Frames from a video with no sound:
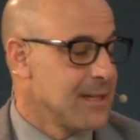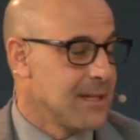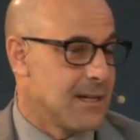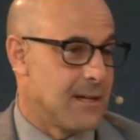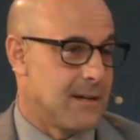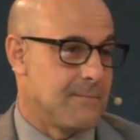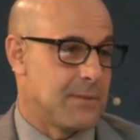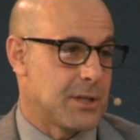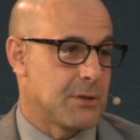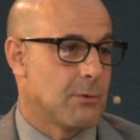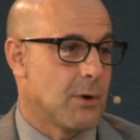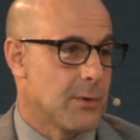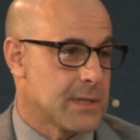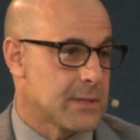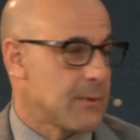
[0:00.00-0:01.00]
Um, you
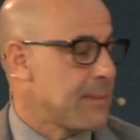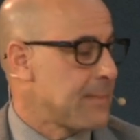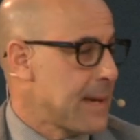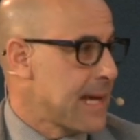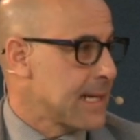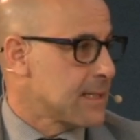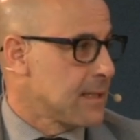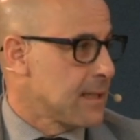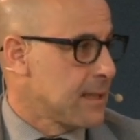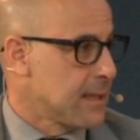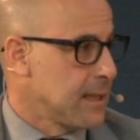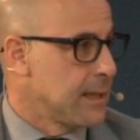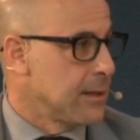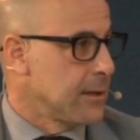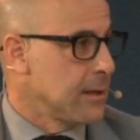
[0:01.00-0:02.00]
always went back to the
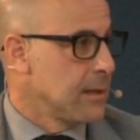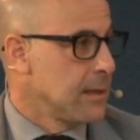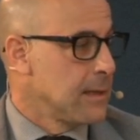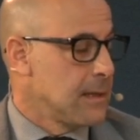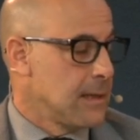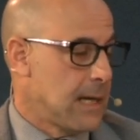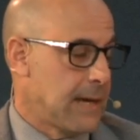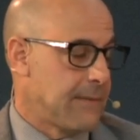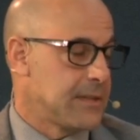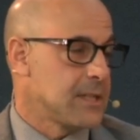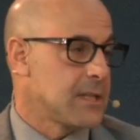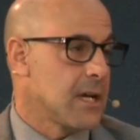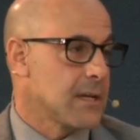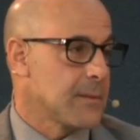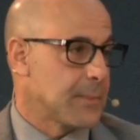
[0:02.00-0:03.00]
theater. I haven't
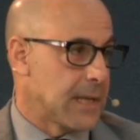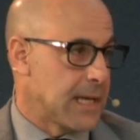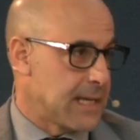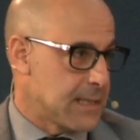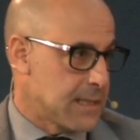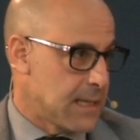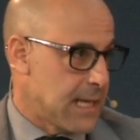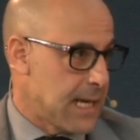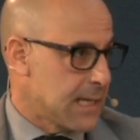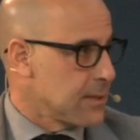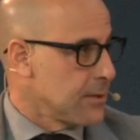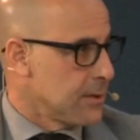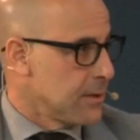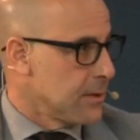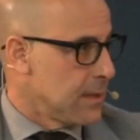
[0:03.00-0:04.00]
done a play as an
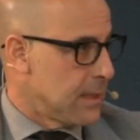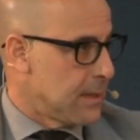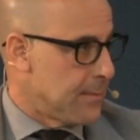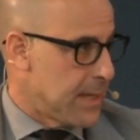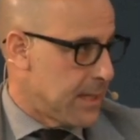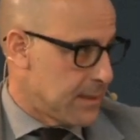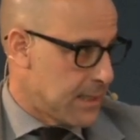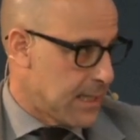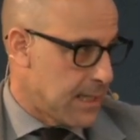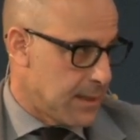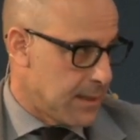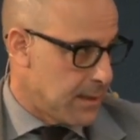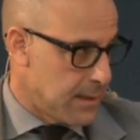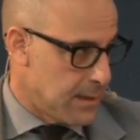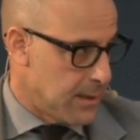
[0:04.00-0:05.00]
actor in about
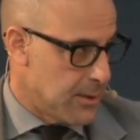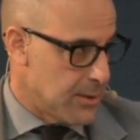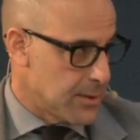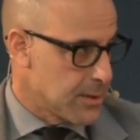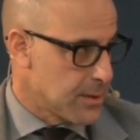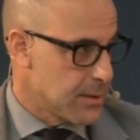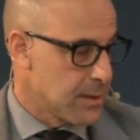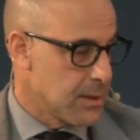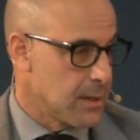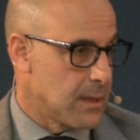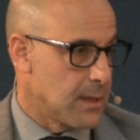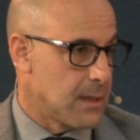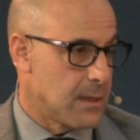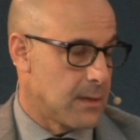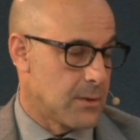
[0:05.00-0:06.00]
ten years
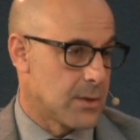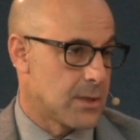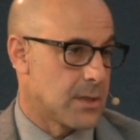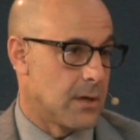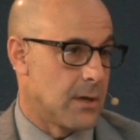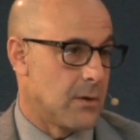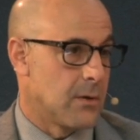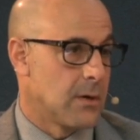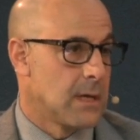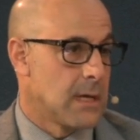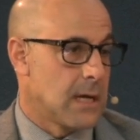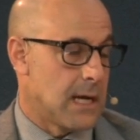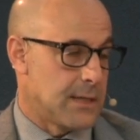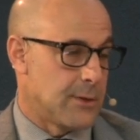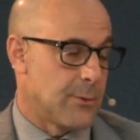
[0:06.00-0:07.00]
uh, or so.
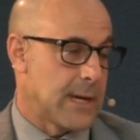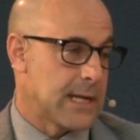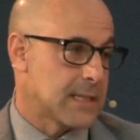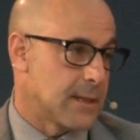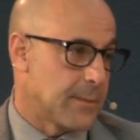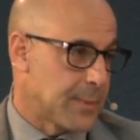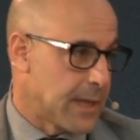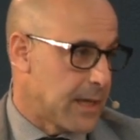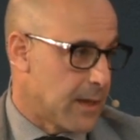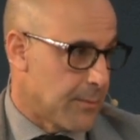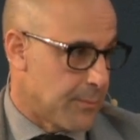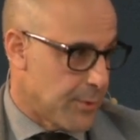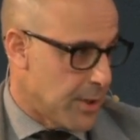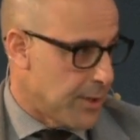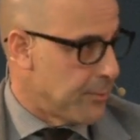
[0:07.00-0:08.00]
I directed a play on
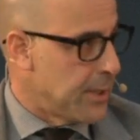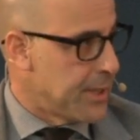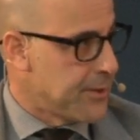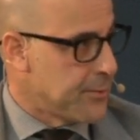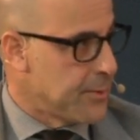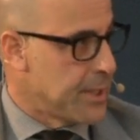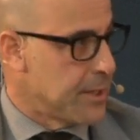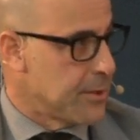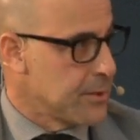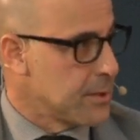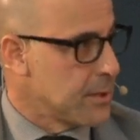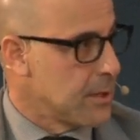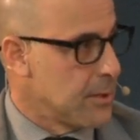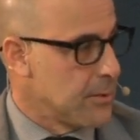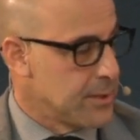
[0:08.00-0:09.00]
Broadway three years
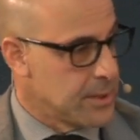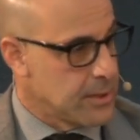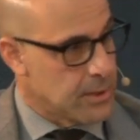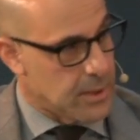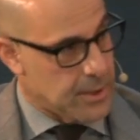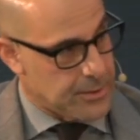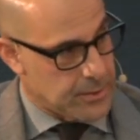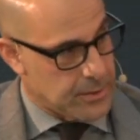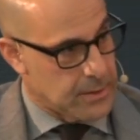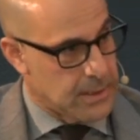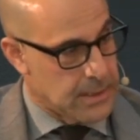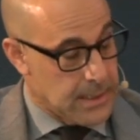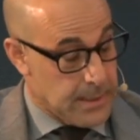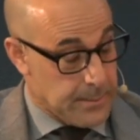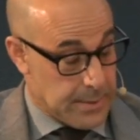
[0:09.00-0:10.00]
ago, and there are other
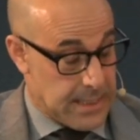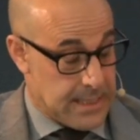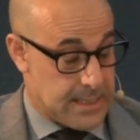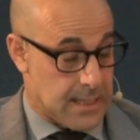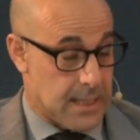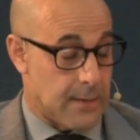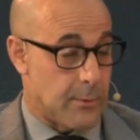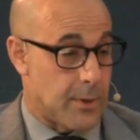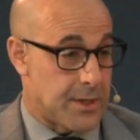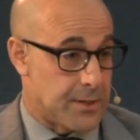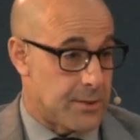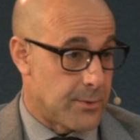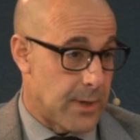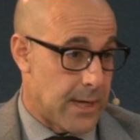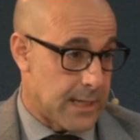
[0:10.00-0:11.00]
plays that I want
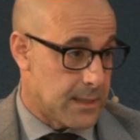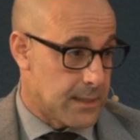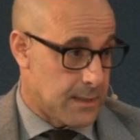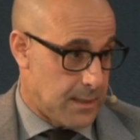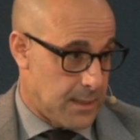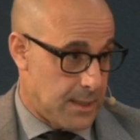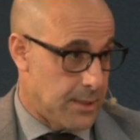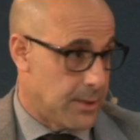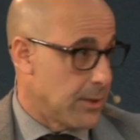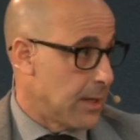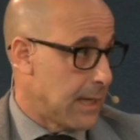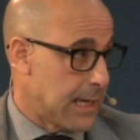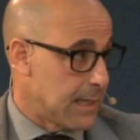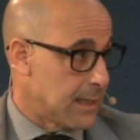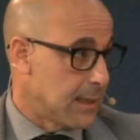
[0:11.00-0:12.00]
to direct here
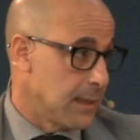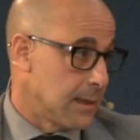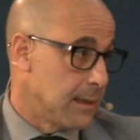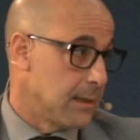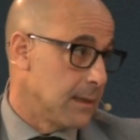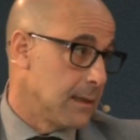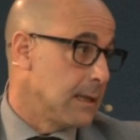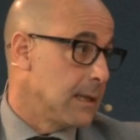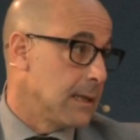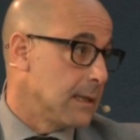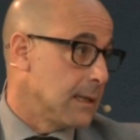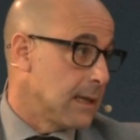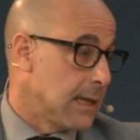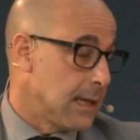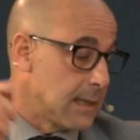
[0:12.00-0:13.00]
and in, in,
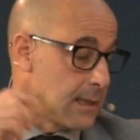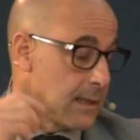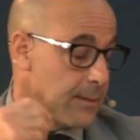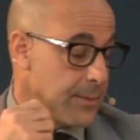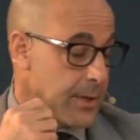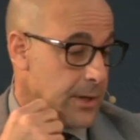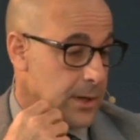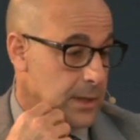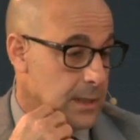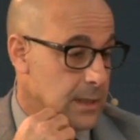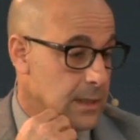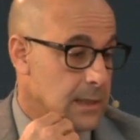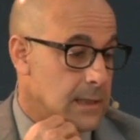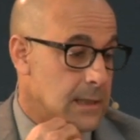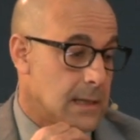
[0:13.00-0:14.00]
and in
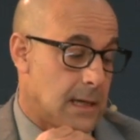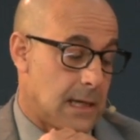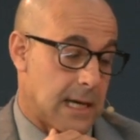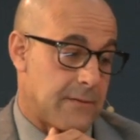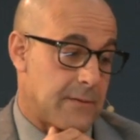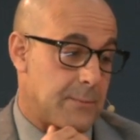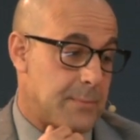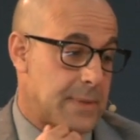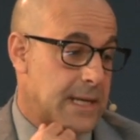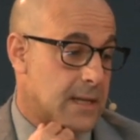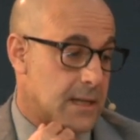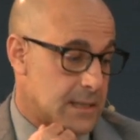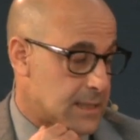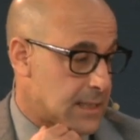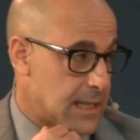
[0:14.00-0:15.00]
America. I haven't been
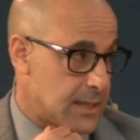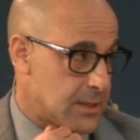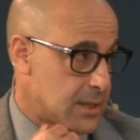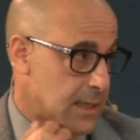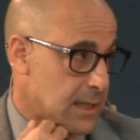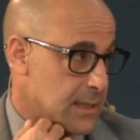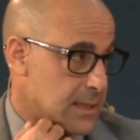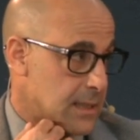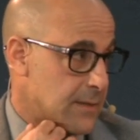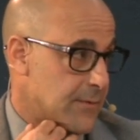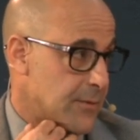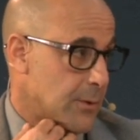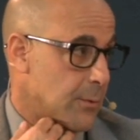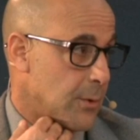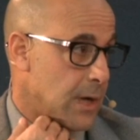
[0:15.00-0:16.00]
on stage, like I said,
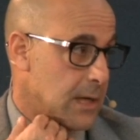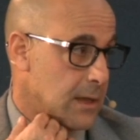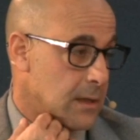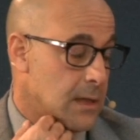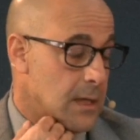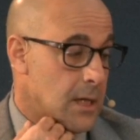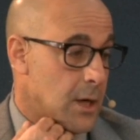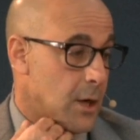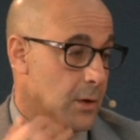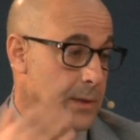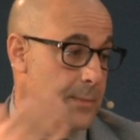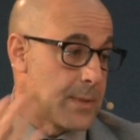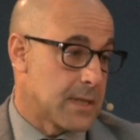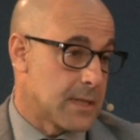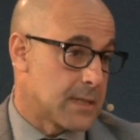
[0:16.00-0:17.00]
for a while, only
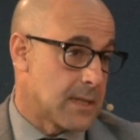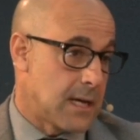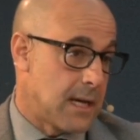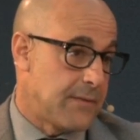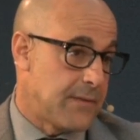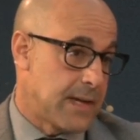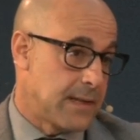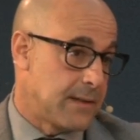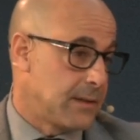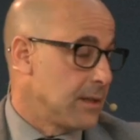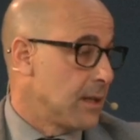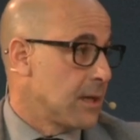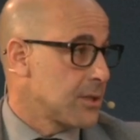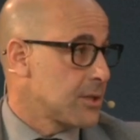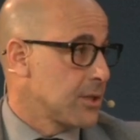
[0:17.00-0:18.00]
because I've had
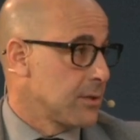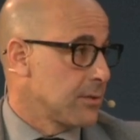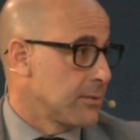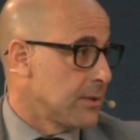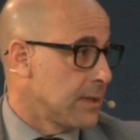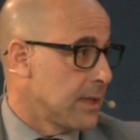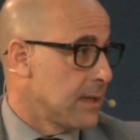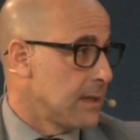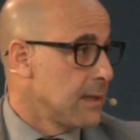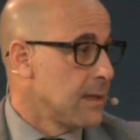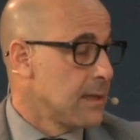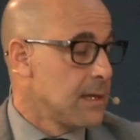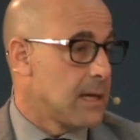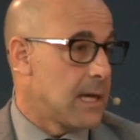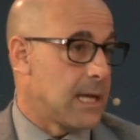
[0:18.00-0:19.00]
young children, and,
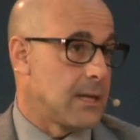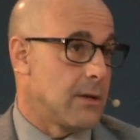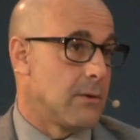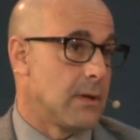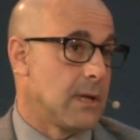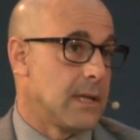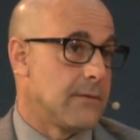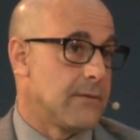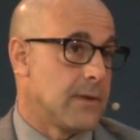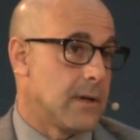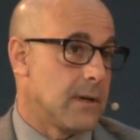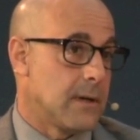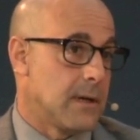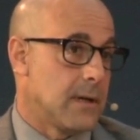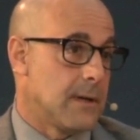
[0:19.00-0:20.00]
and you live
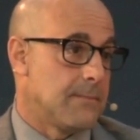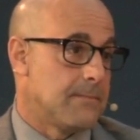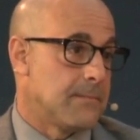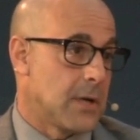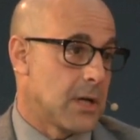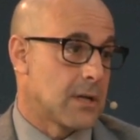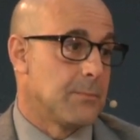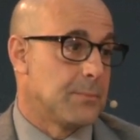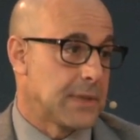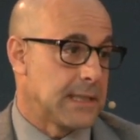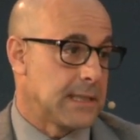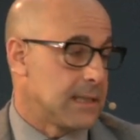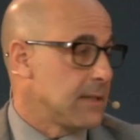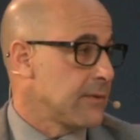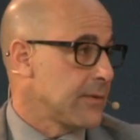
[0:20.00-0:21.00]
a, um, a
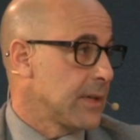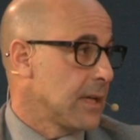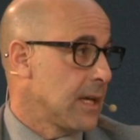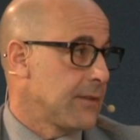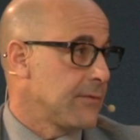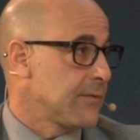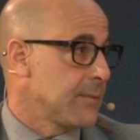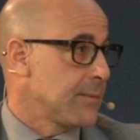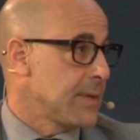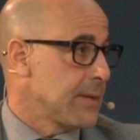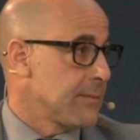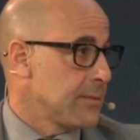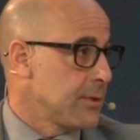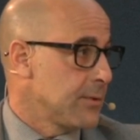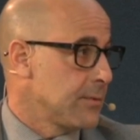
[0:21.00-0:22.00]
completely different life from
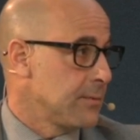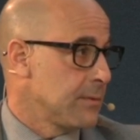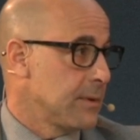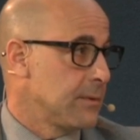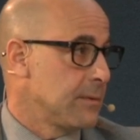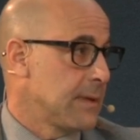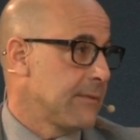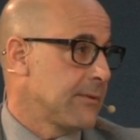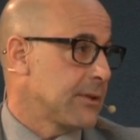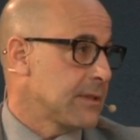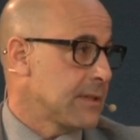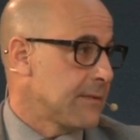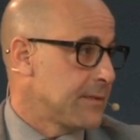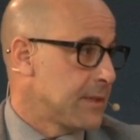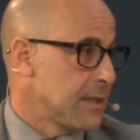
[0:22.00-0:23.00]
them. You, you never get
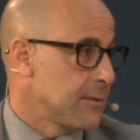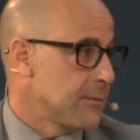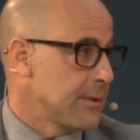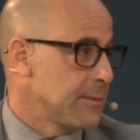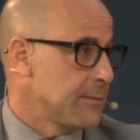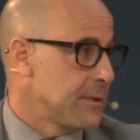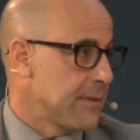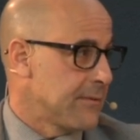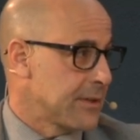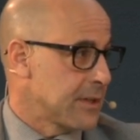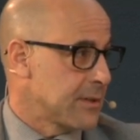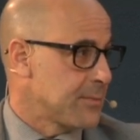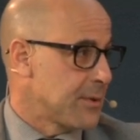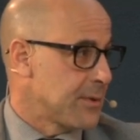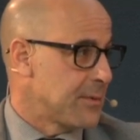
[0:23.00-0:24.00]
to have dinner with them, you never get
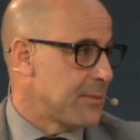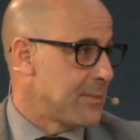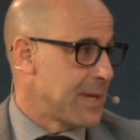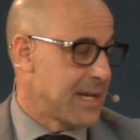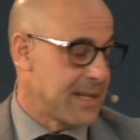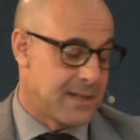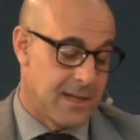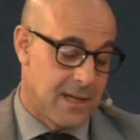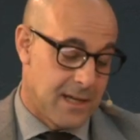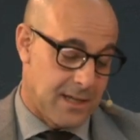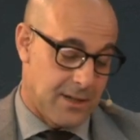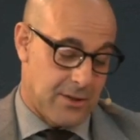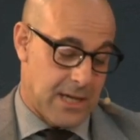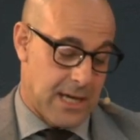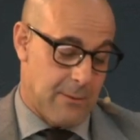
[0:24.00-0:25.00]
to put them in bed,
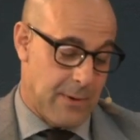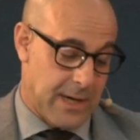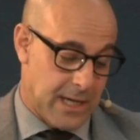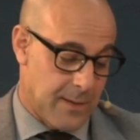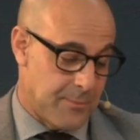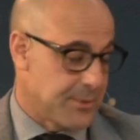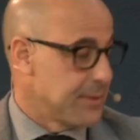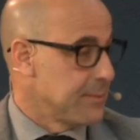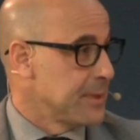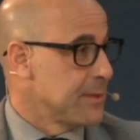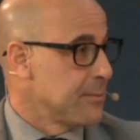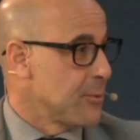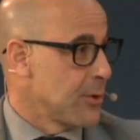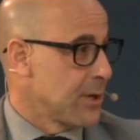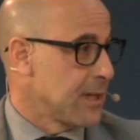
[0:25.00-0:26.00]
you can't wake up with them in the
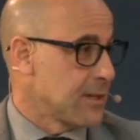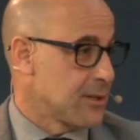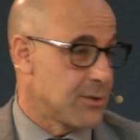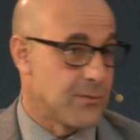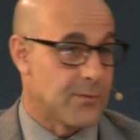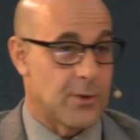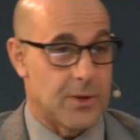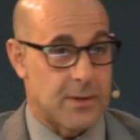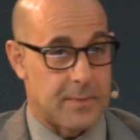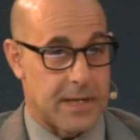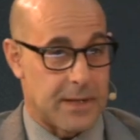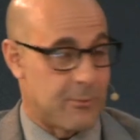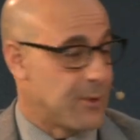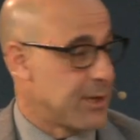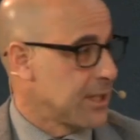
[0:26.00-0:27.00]
morning because you've gone to bed
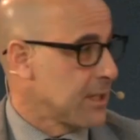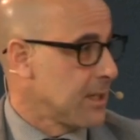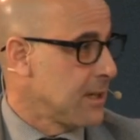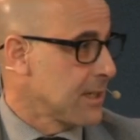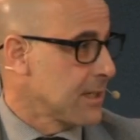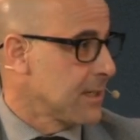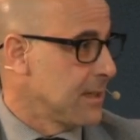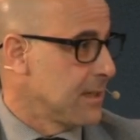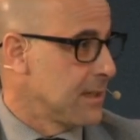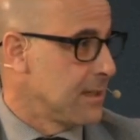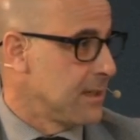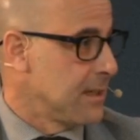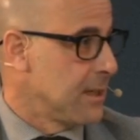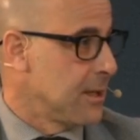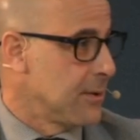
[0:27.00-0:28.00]
at 1 o'clock, and,
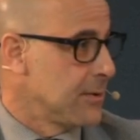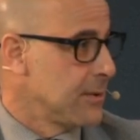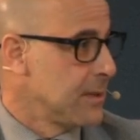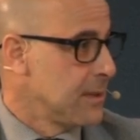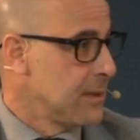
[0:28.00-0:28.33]
you know.